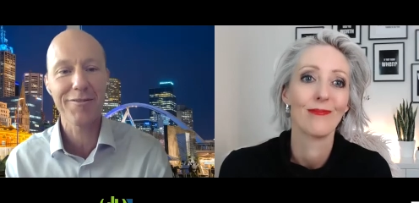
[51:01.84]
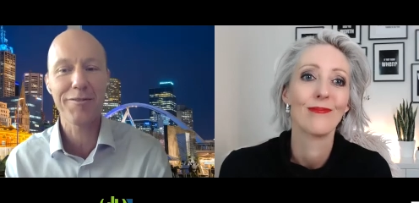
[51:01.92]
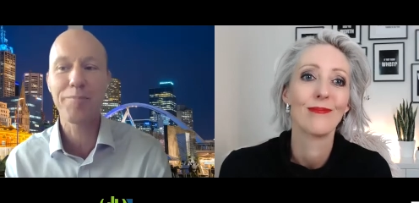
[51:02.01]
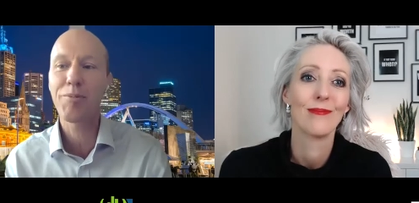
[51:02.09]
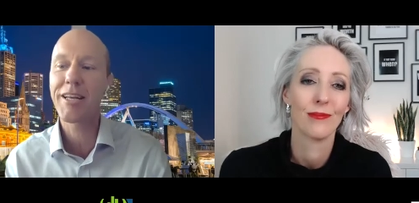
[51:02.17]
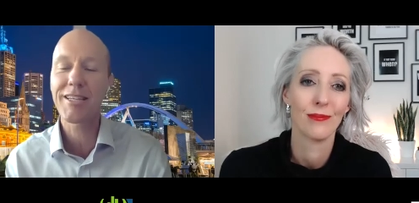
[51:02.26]
Speaker 1: for
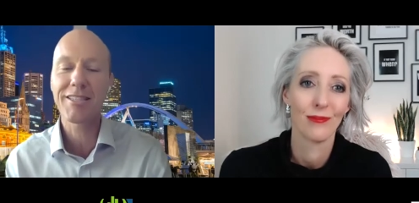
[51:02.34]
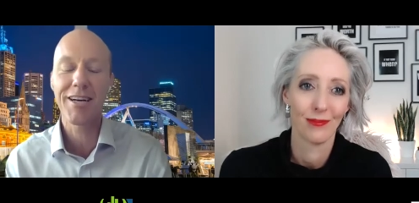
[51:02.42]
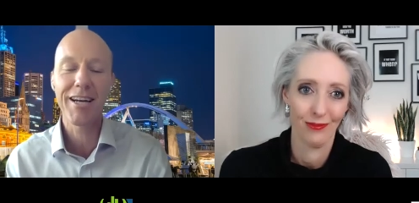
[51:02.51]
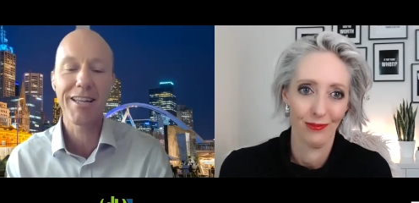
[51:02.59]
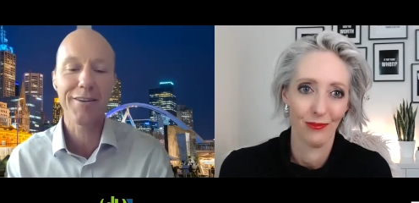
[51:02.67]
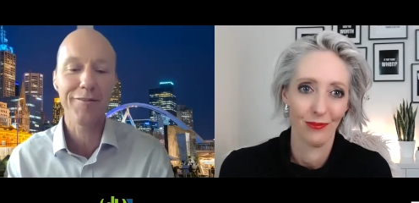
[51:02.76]
putting a
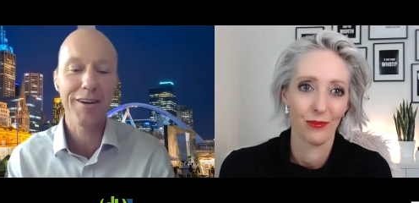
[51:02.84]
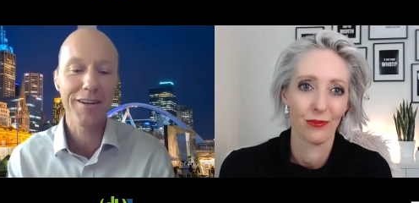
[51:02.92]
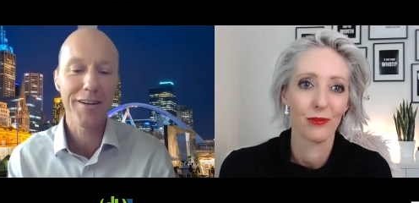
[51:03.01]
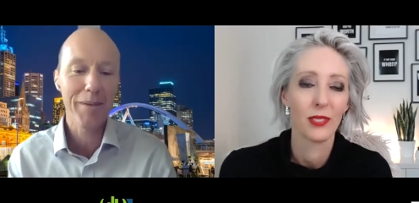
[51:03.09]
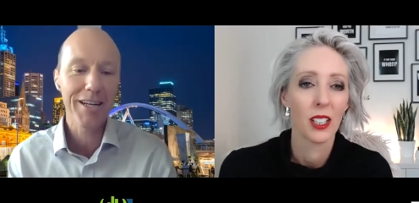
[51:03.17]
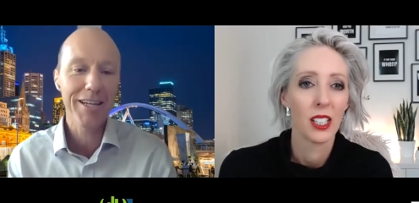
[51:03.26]
sign at the front
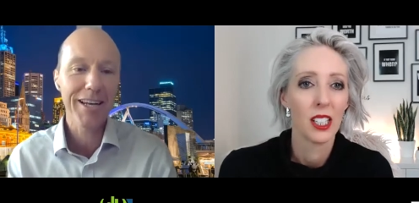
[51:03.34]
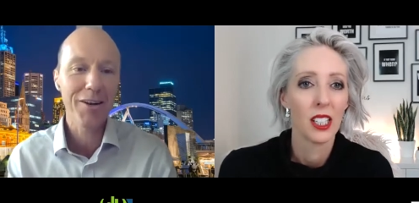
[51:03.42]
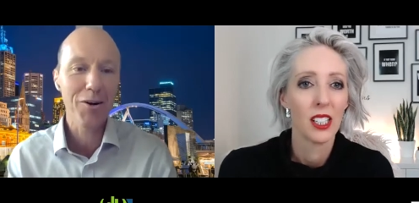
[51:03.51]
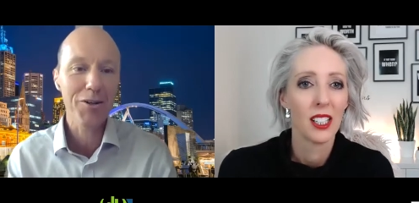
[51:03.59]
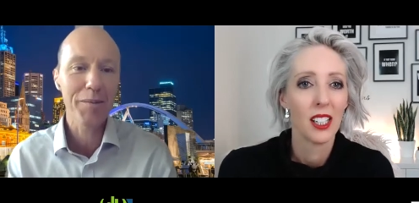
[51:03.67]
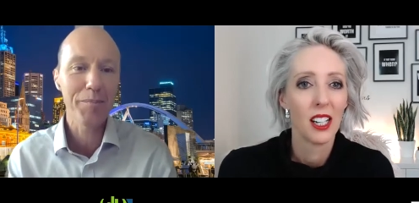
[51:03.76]
and managing an
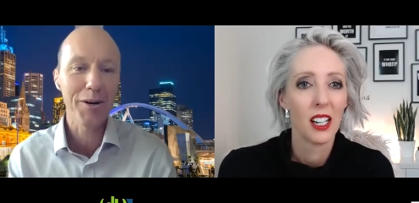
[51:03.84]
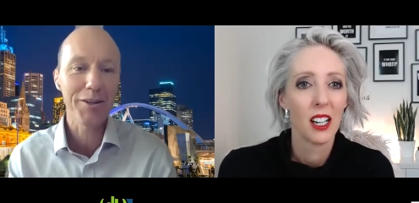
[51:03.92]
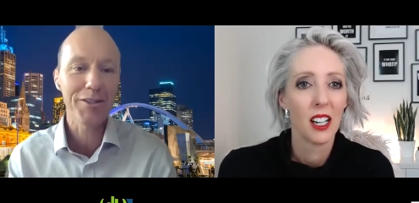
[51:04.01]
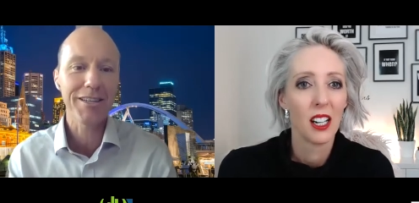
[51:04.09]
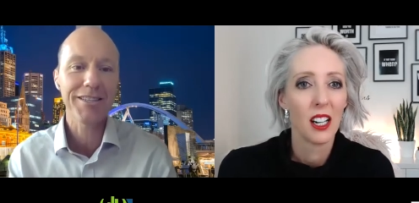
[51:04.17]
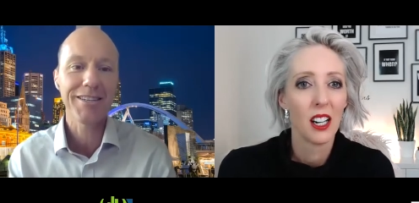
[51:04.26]
auction
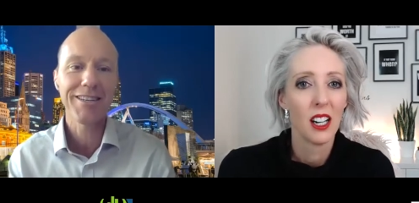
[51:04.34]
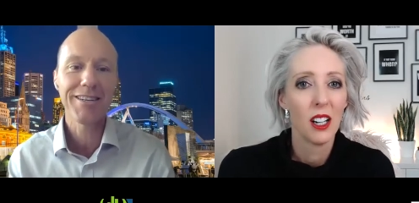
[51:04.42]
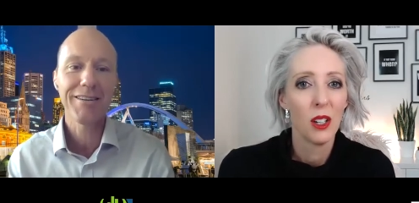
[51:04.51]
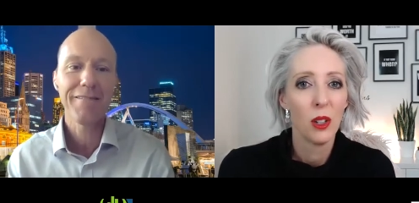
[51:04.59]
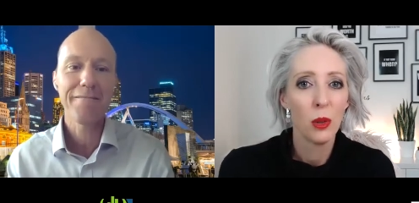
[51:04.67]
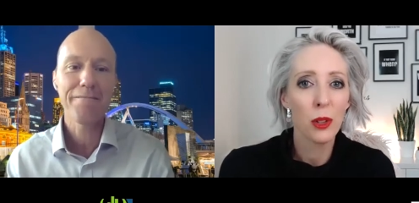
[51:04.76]
process.
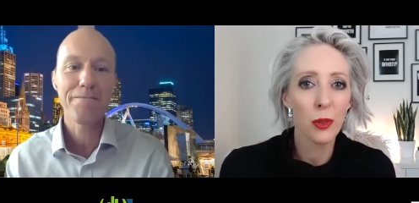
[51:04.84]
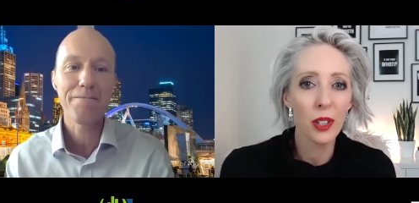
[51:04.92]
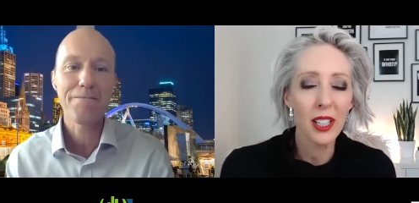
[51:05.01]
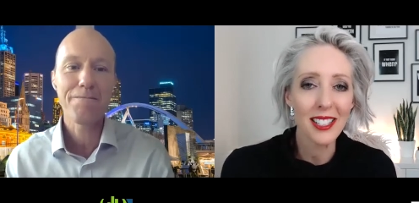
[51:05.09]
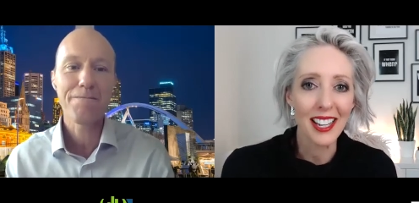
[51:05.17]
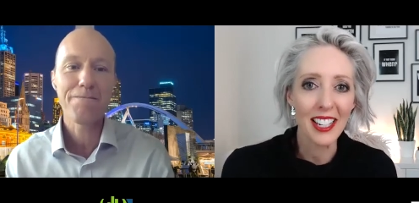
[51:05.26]
Speaker 2: Well, the
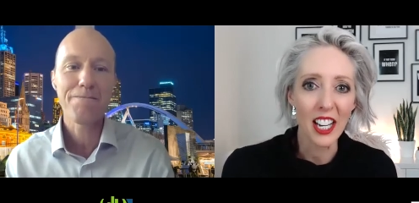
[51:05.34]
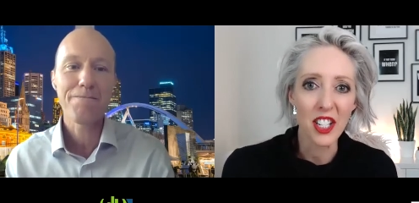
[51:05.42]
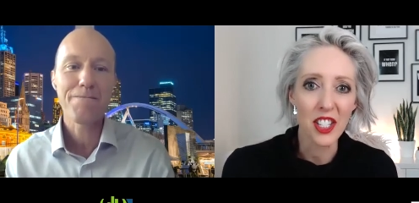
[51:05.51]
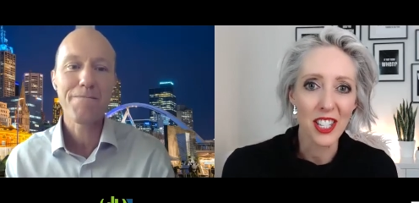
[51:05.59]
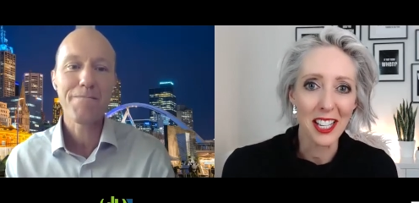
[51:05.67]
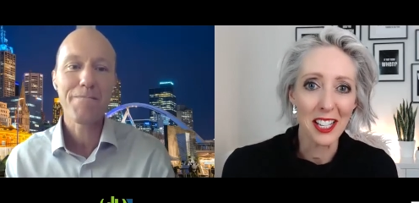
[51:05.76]
real estate
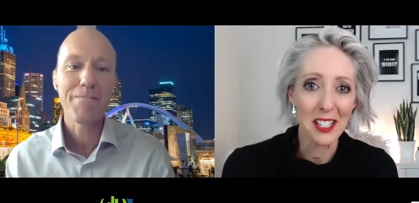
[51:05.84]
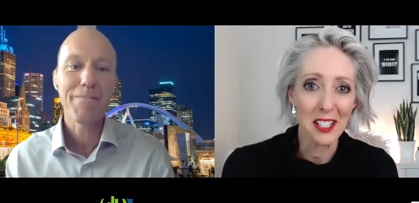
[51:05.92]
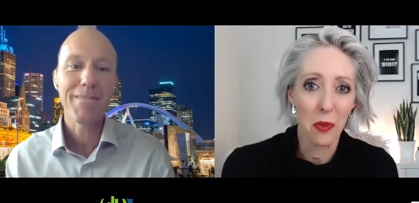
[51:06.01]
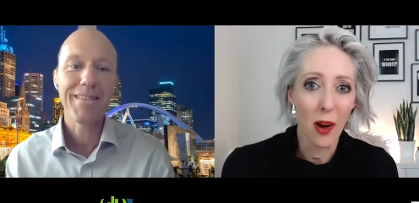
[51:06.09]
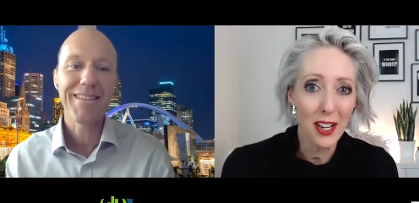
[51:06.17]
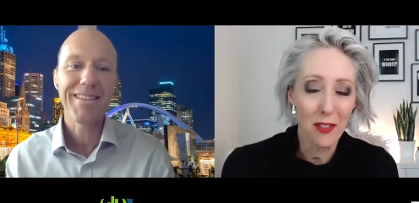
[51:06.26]
agent's thinking
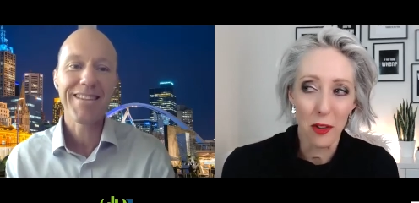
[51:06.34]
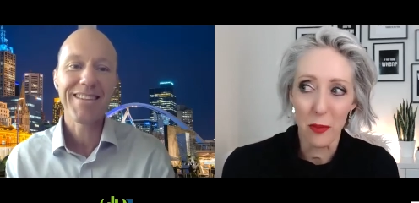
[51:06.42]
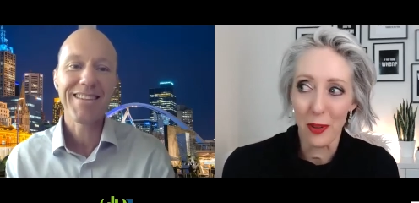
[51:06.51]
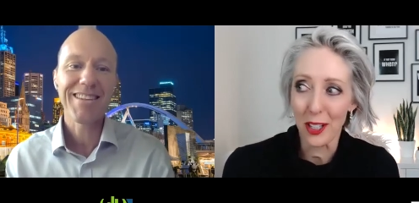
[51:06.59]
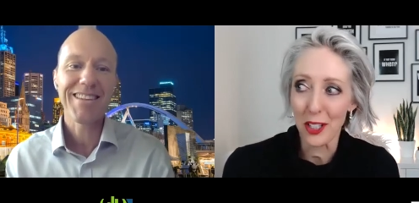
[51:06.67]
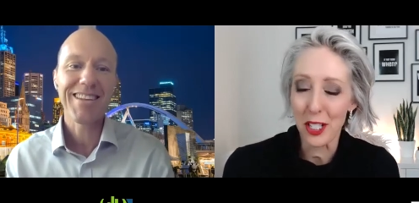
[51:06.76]
is
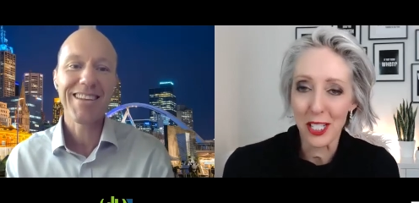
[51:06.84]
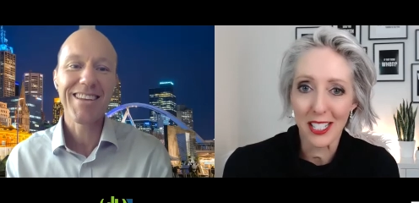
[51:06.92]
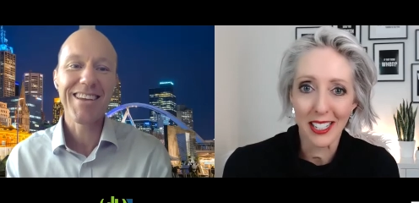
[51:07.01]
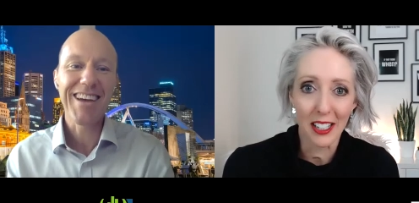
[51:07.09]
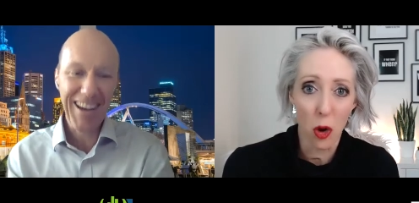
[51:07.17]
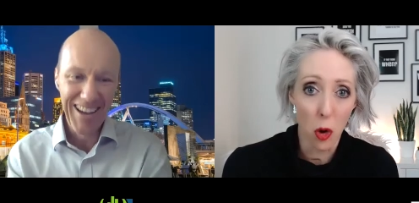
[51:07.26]
wonderful because
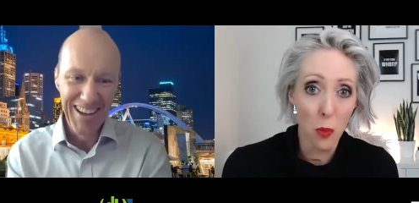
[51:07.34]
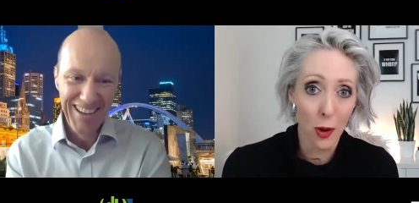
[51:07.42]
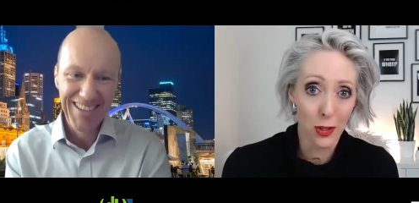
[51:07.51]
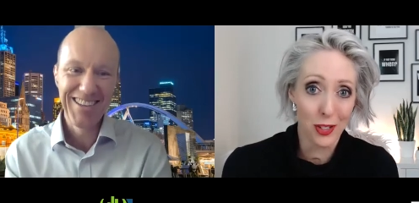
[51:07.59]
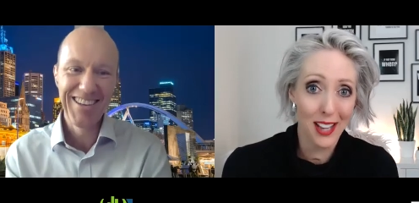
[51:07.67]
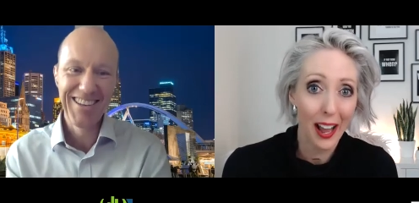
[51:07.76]
she's done
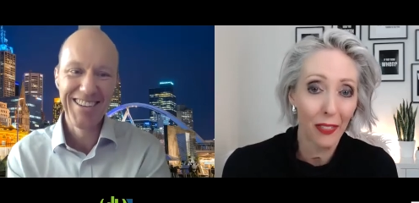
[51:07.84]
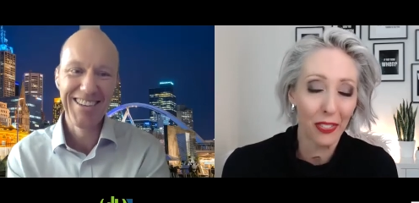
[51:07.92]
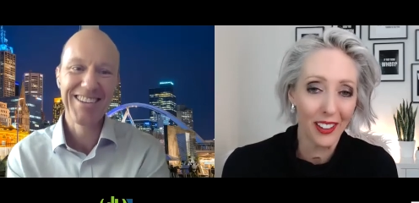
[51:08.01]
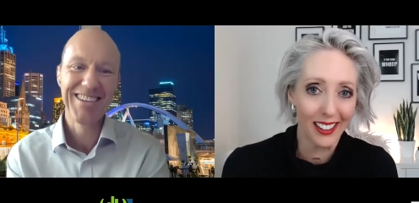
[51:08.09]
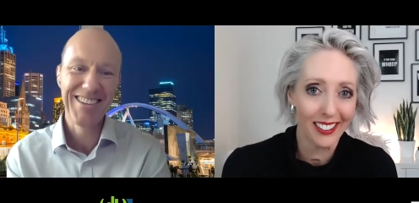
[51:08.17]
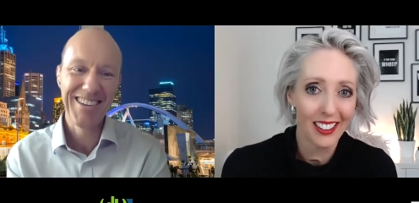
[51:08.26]
almost
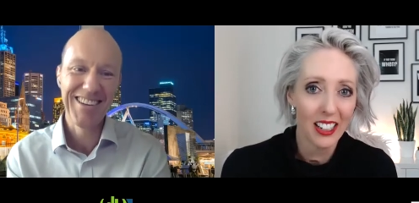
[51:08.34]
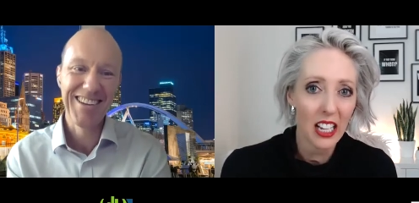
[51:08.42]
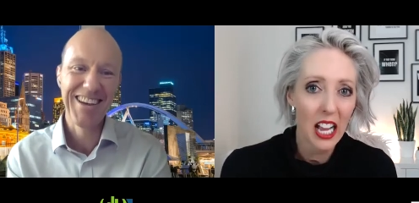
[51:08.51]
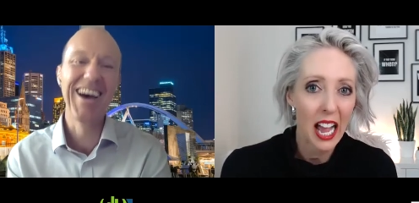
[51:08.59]
nothing and